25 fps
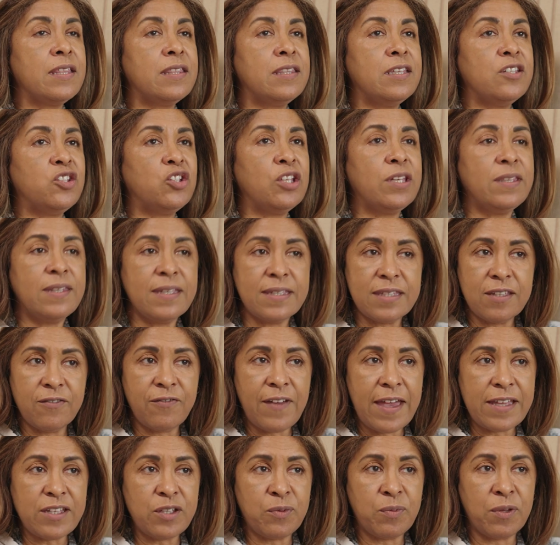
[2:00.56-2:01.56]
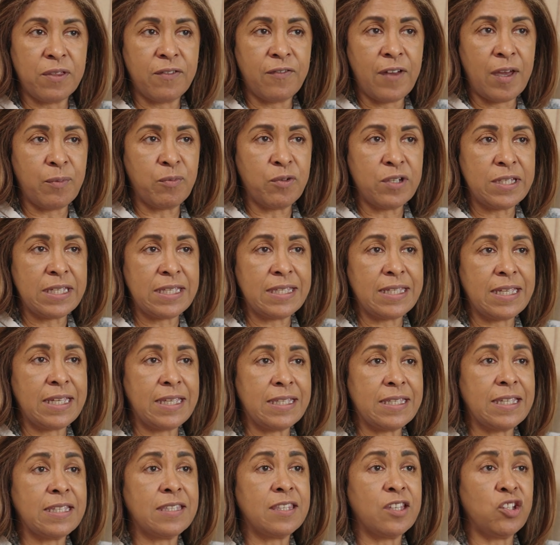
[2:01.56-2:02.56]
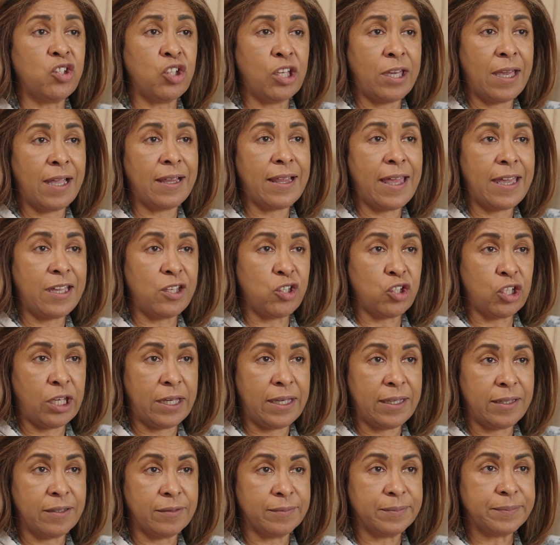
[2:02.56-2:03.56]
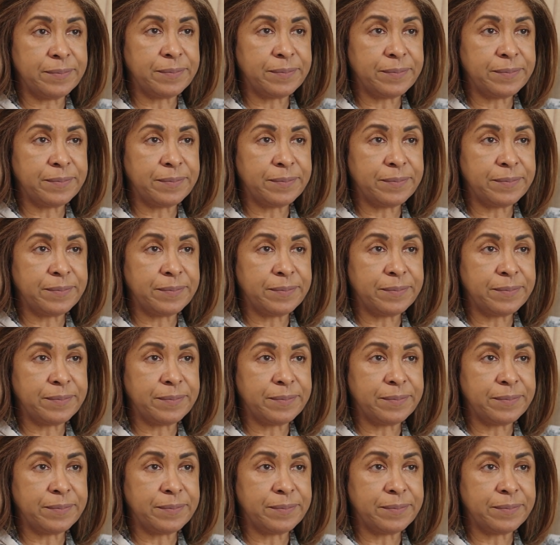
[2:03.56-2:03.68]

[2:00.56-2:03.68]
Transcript: The gene that's affected with Fabry disease is the GLA gene.